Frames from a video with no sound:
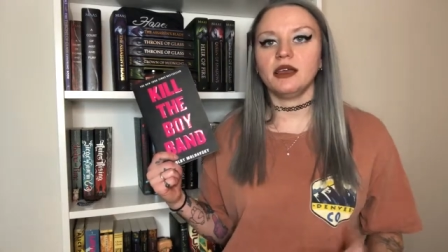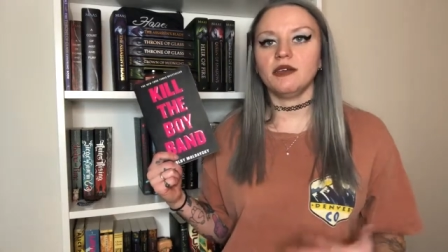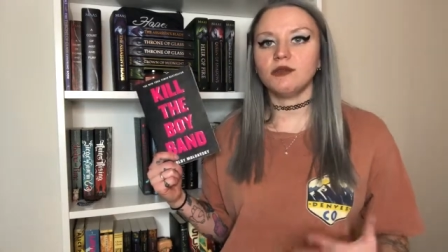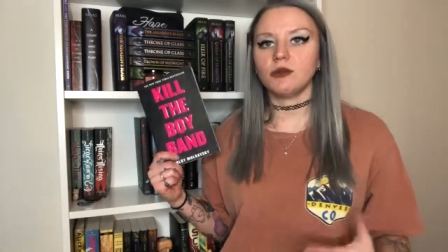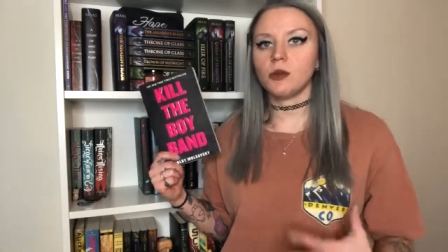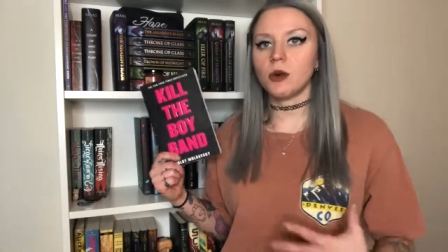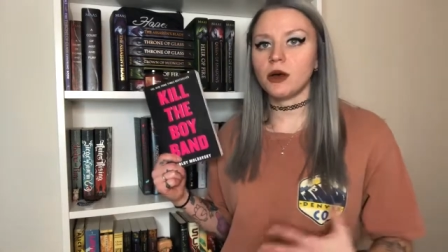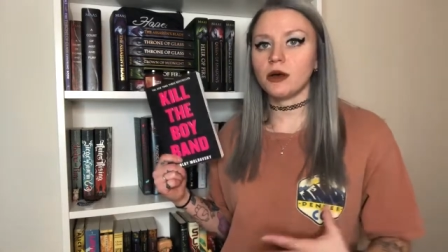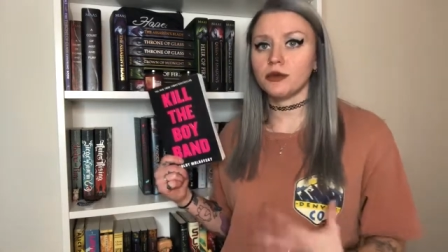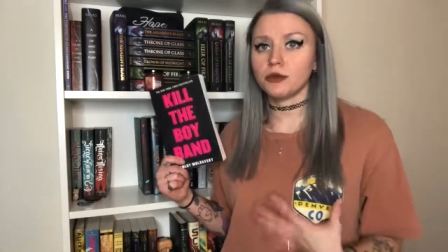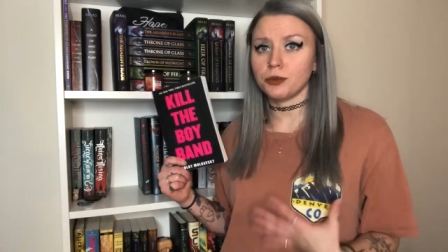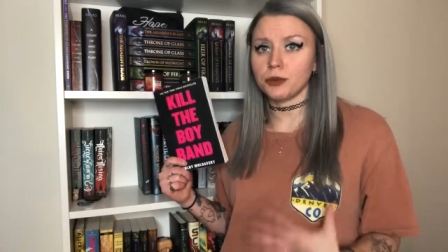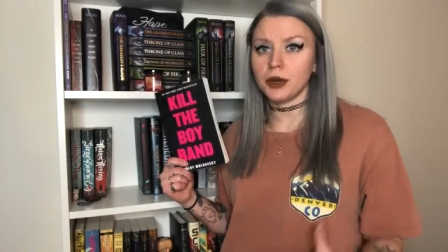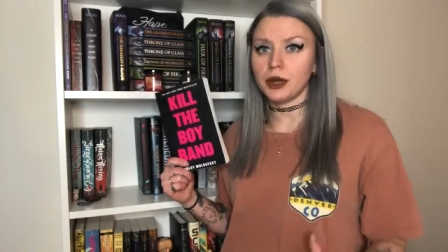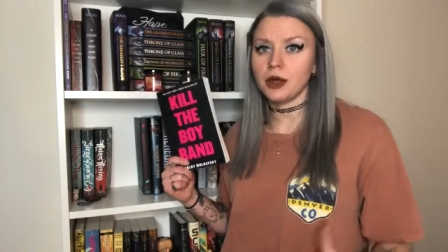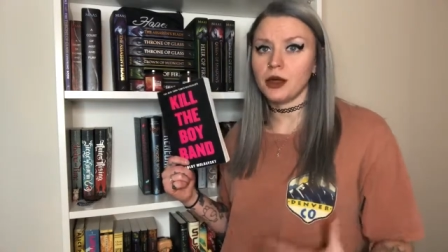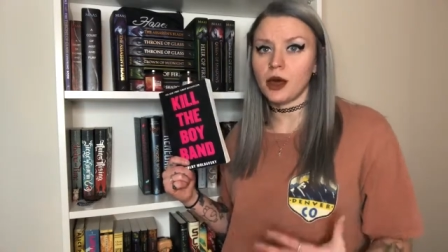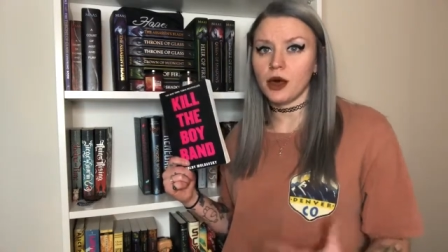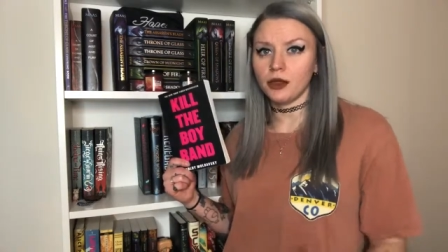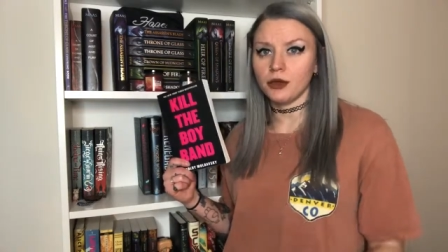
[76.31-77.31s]
Even while I was
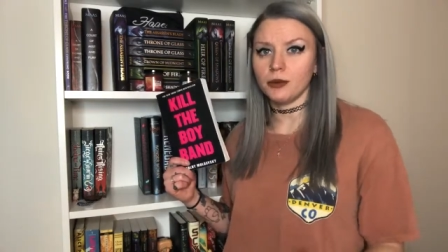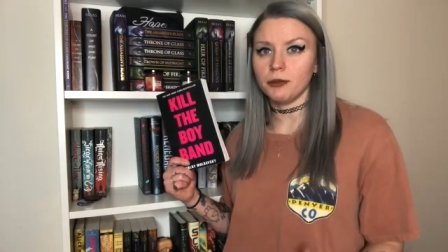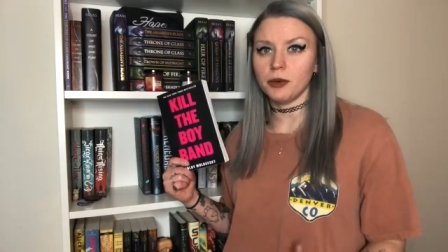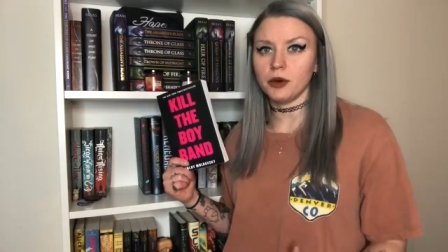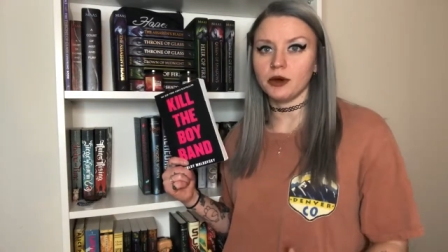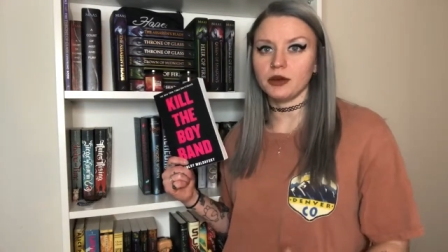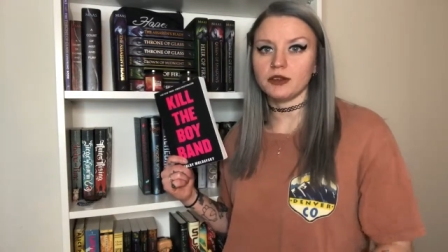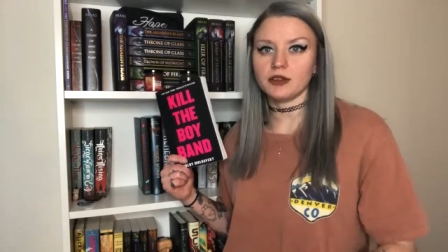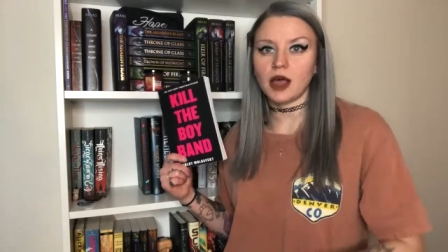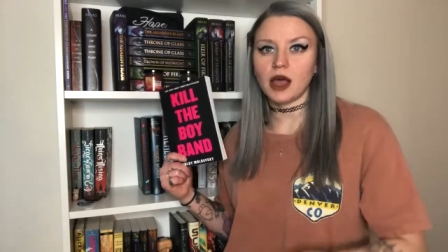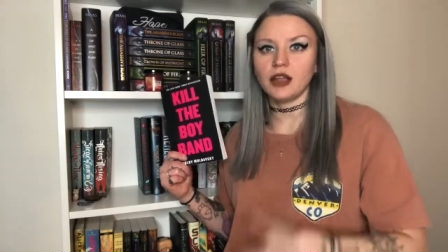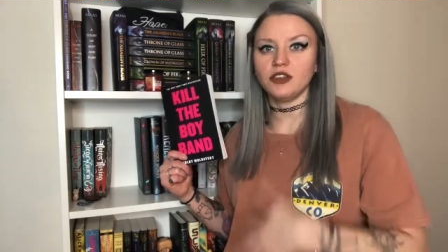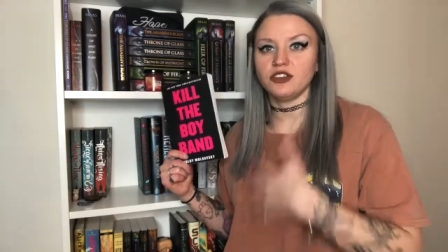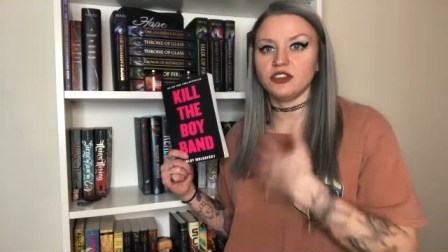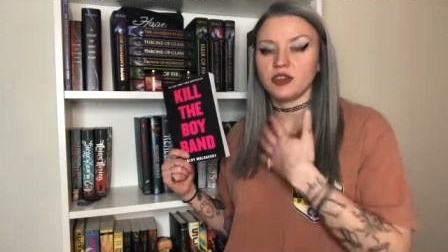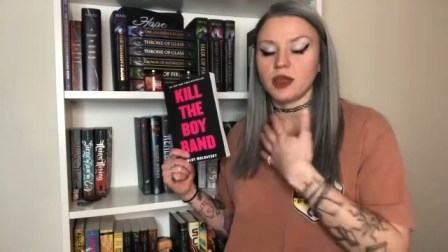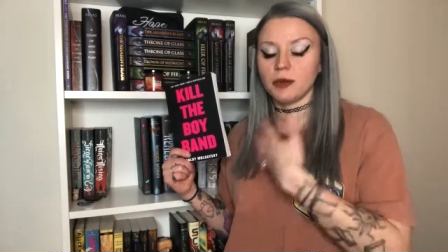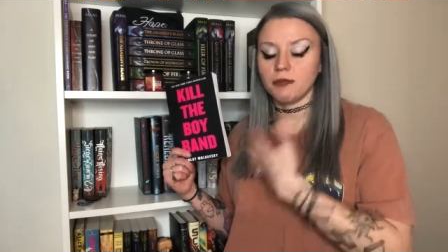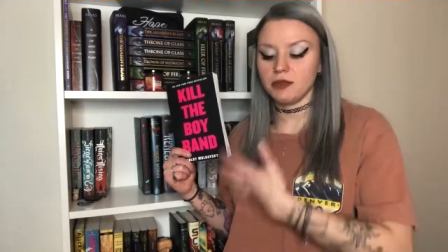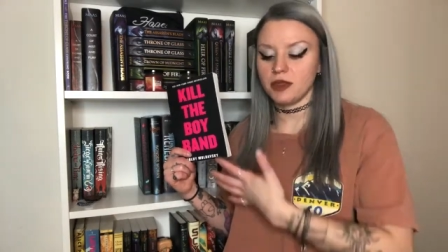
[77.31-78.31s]
reading other books, I
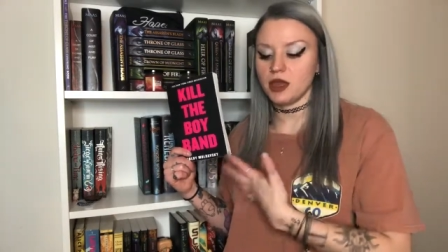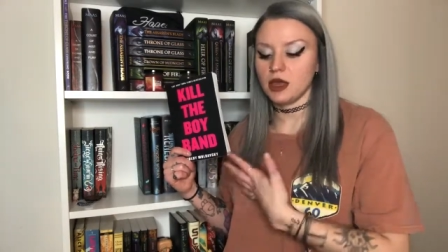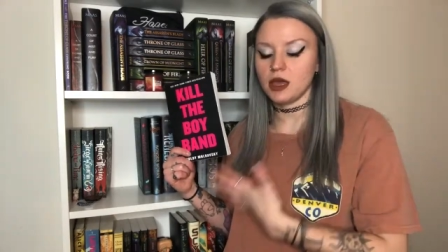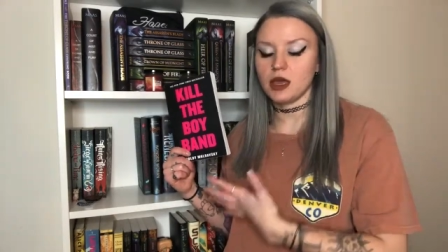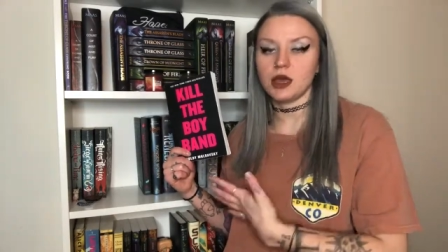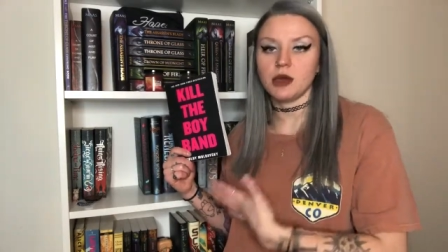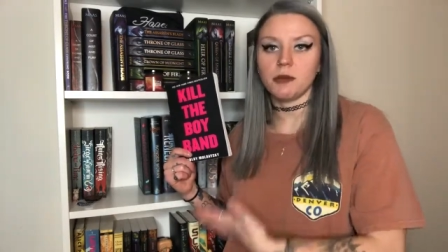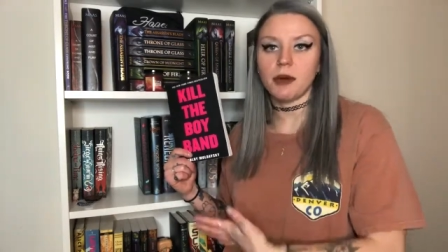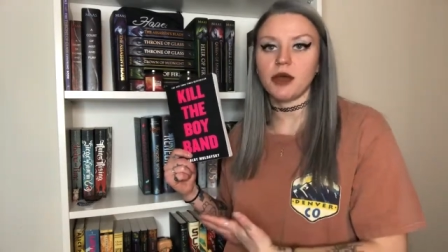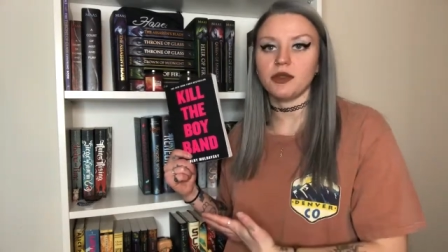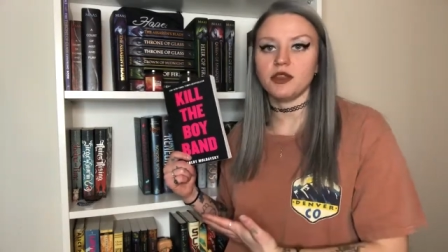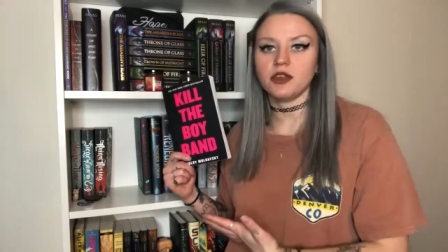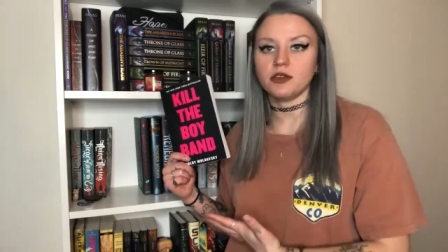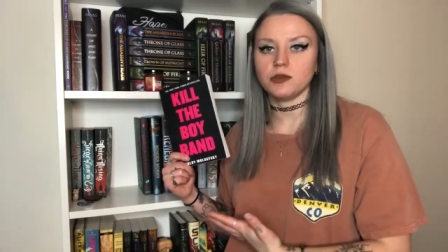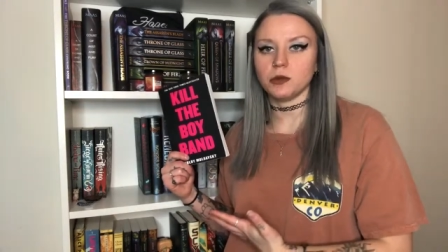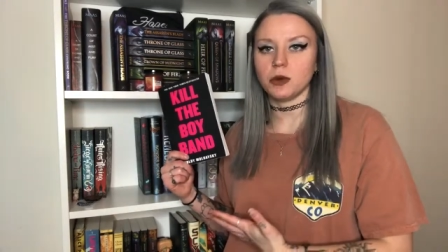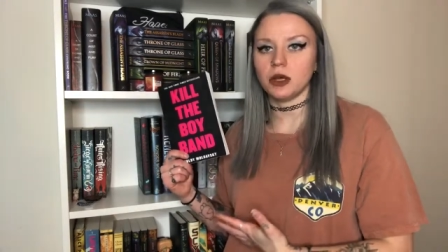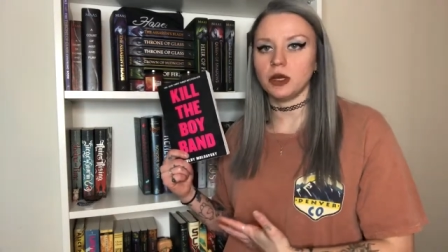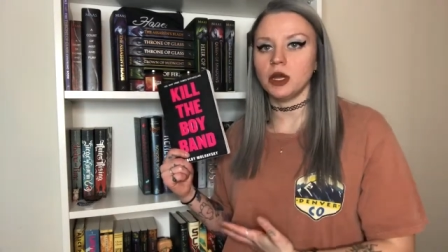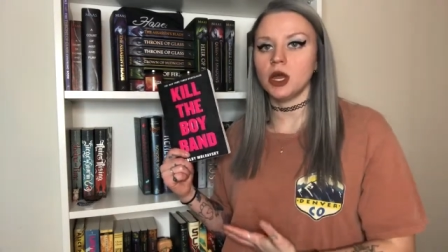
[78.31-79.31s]
just kept thinking about
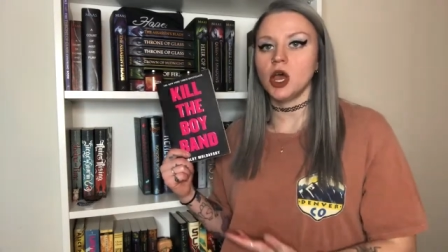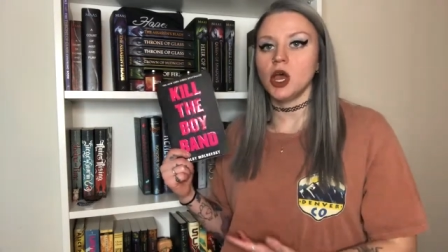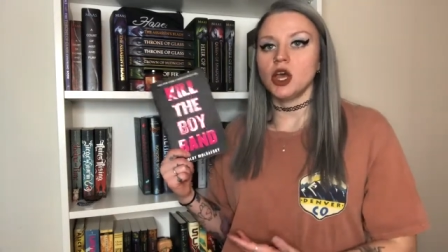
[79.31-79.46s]
this one.